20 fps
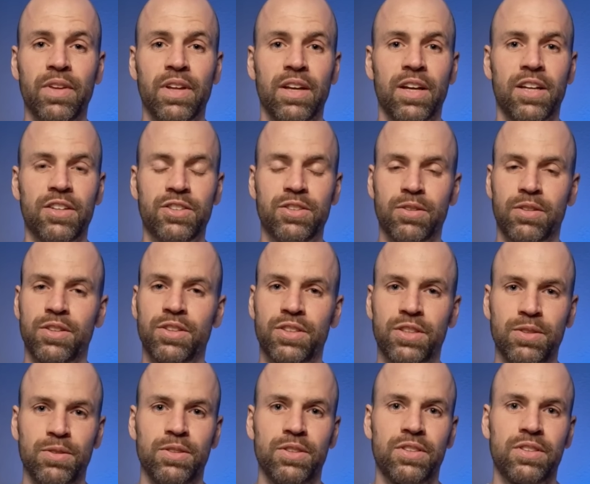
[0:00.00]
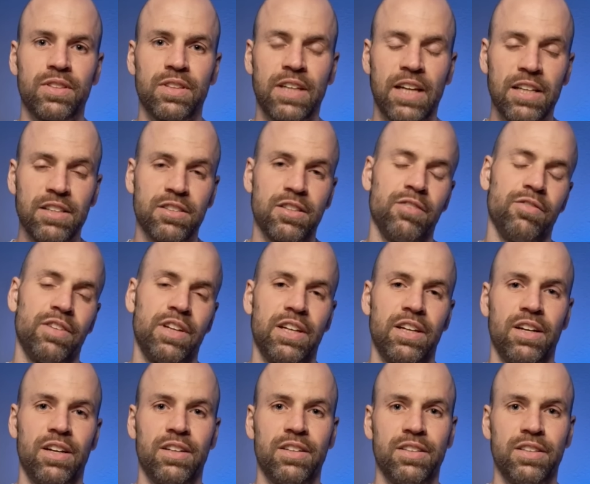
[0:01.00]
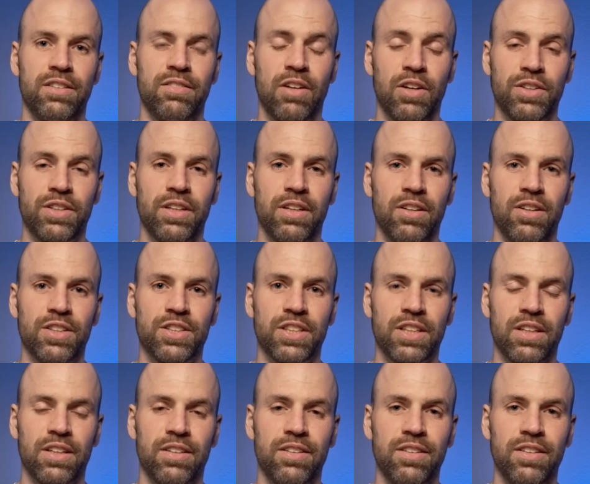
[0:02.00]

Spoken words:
as you could use case conveyor routing logic